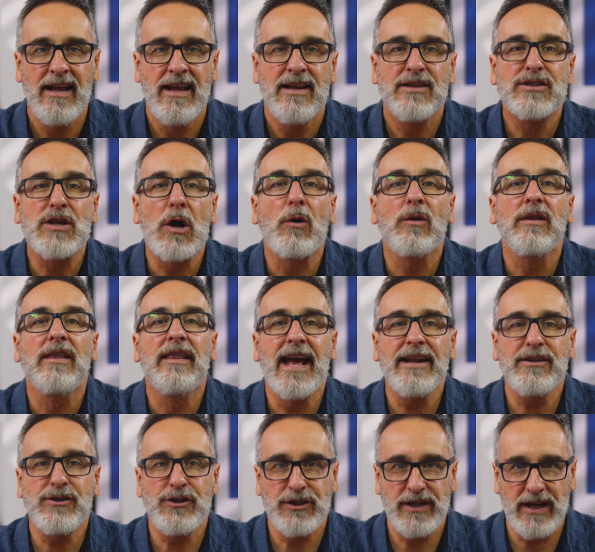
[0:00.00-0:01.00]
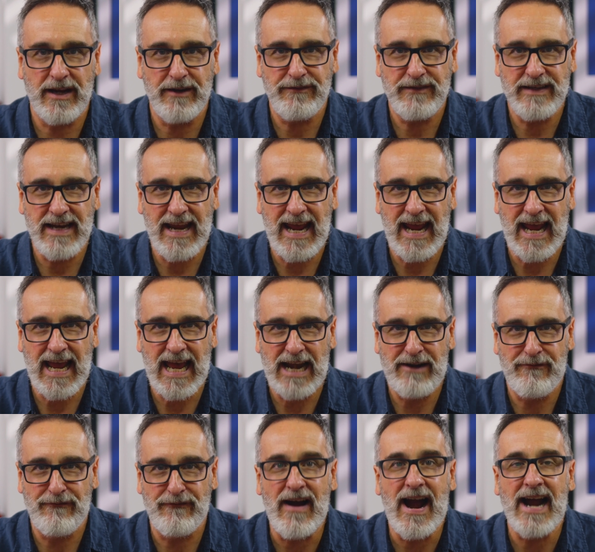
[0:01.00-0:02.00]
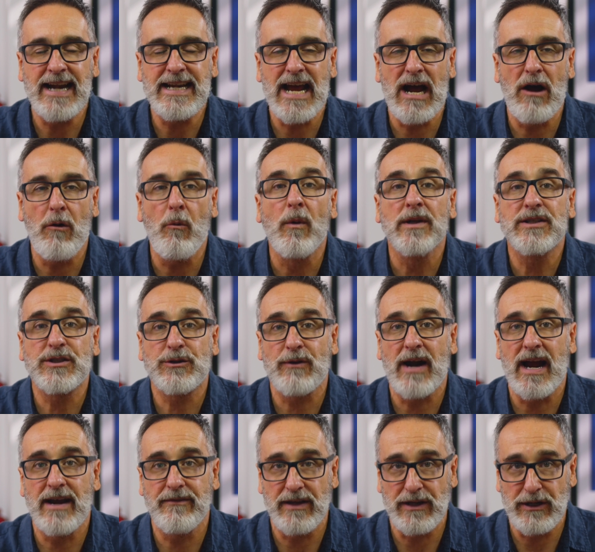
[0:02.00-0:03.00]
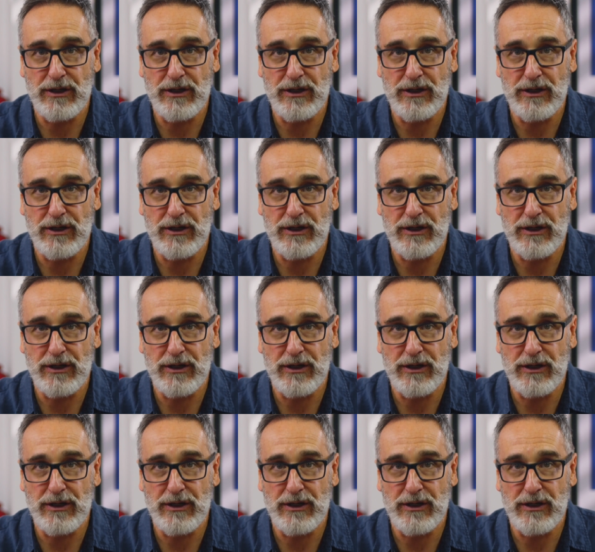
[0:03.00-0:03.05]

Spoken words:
so let's shift and find out what's driving